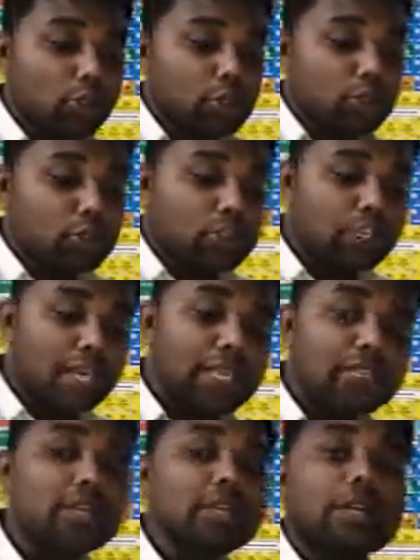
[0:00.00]
to
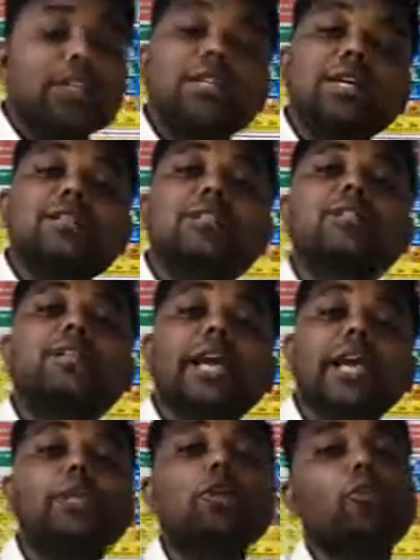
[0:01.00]
change the
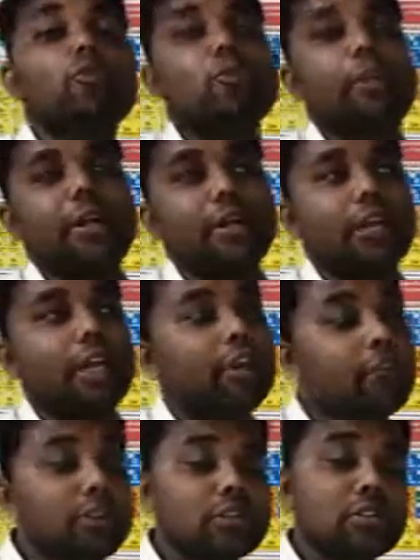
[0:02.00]
state of matter,
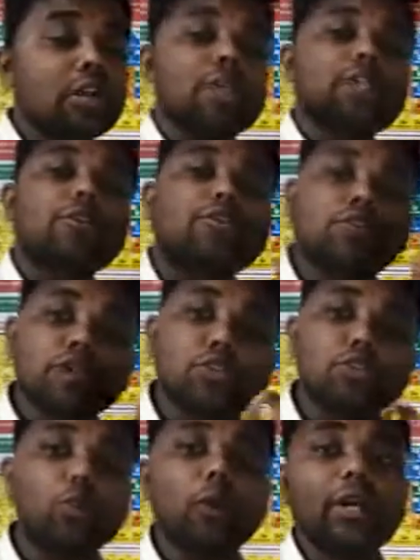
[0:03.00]
in which the
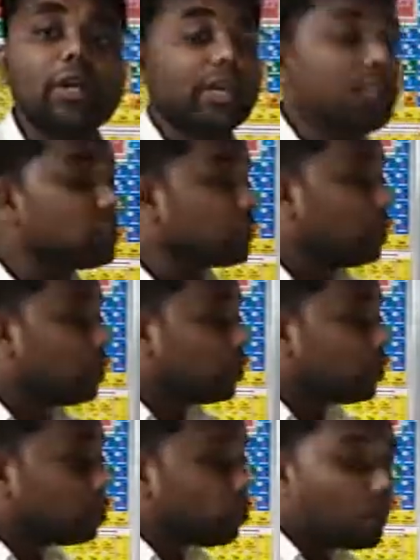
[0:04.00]
first one is
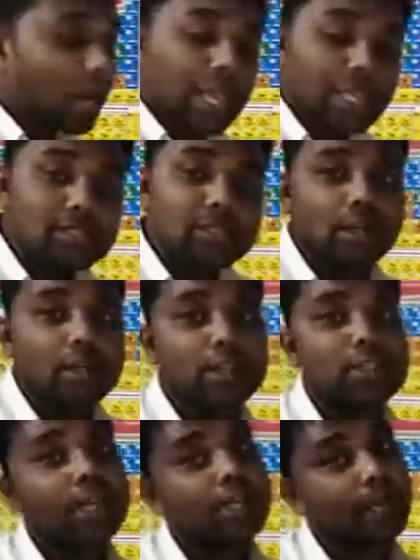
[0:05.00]
to rise
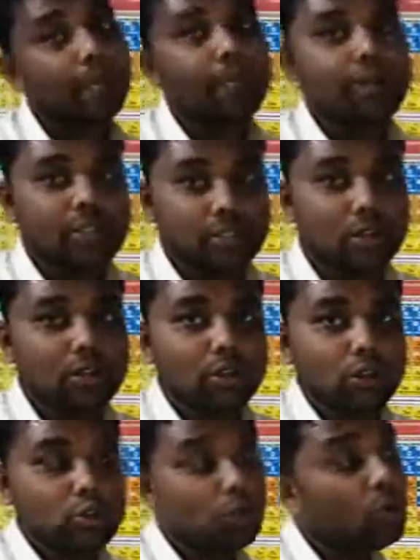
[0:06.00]
the temperature.
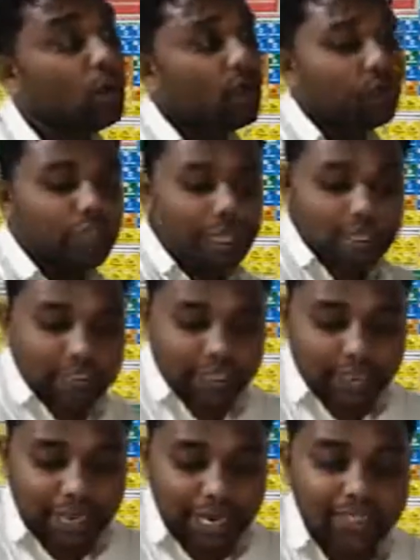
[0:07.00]
So we can
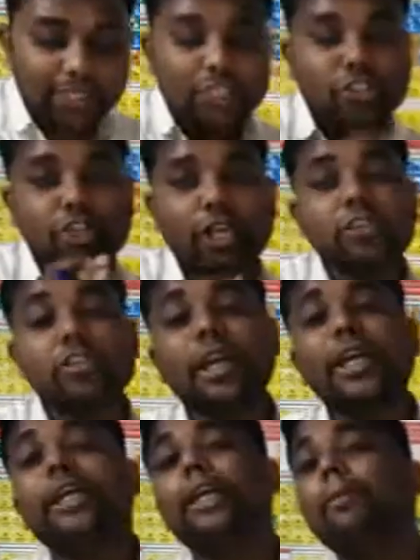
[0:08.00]
say that the changing
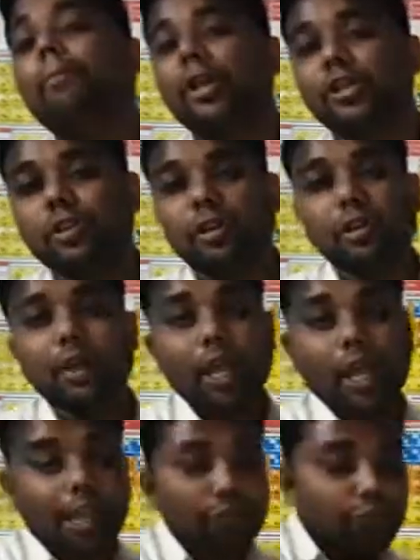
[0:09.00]
in temperature,
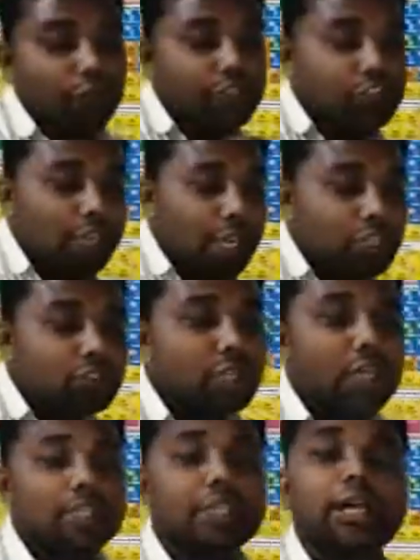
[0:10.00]
if we change
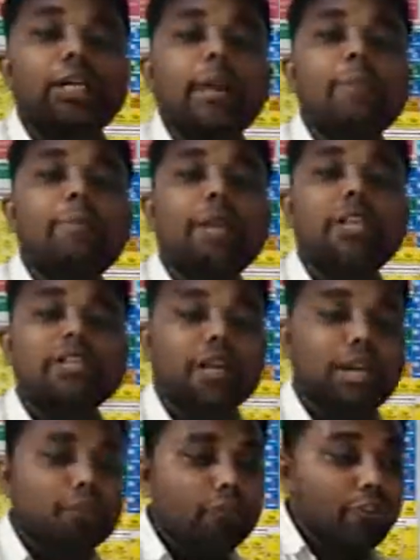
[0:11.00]
the temperature,
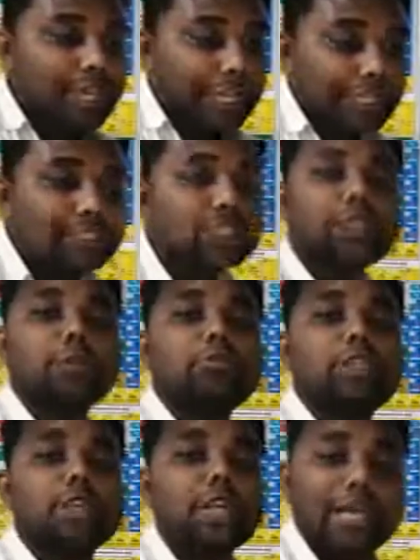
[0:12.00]
if we heat
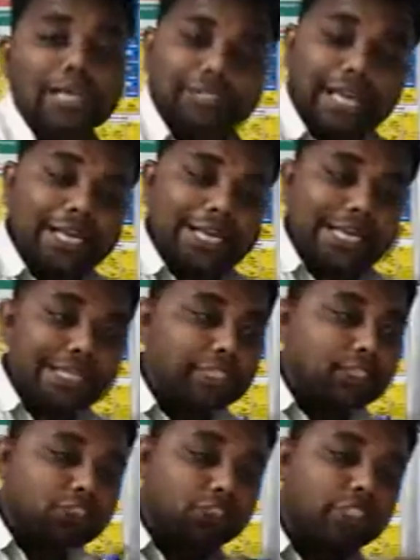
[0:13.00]
something, then it
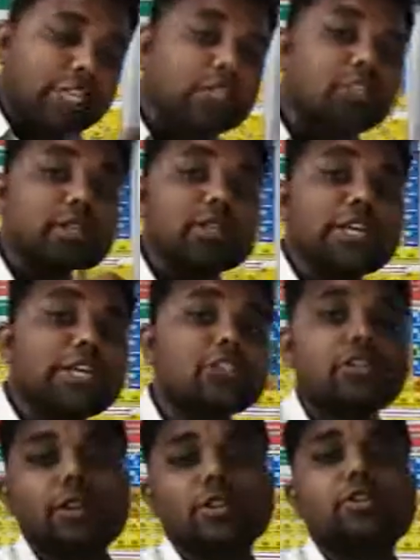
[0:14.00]
changes
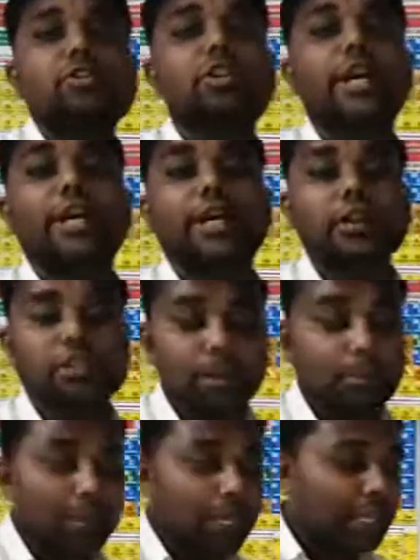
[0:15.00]
its state.
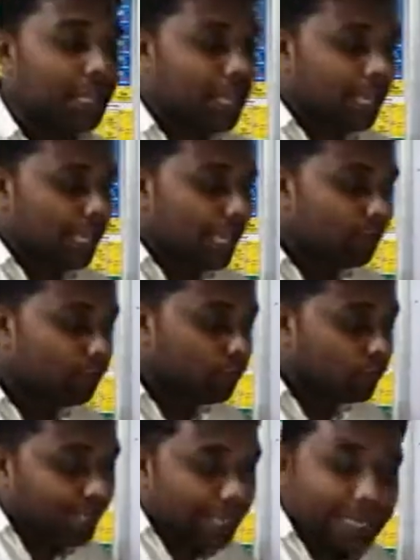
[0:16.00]
Simply, if
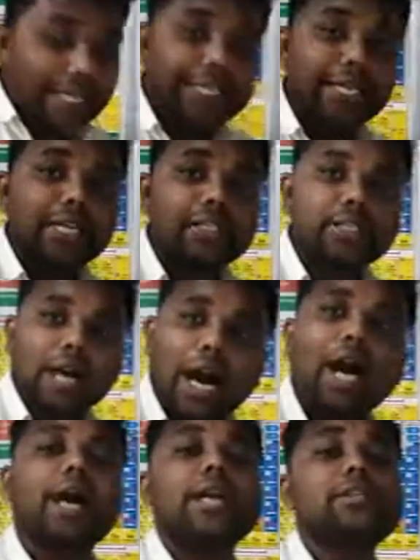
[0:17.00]
we heated the
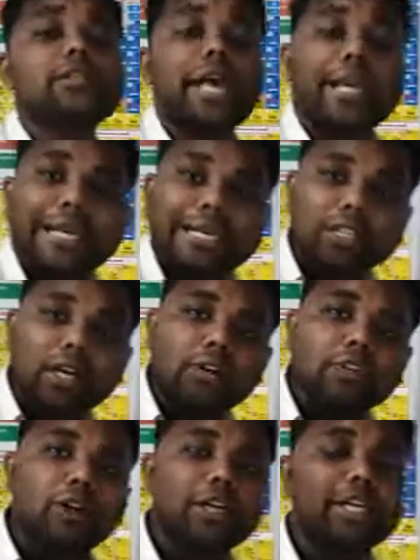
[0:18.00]
ice, then it
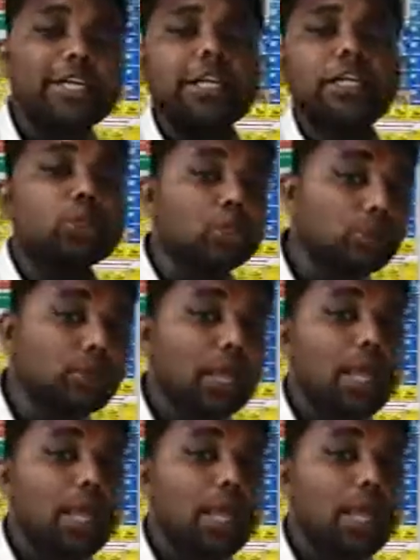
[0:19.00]
converted into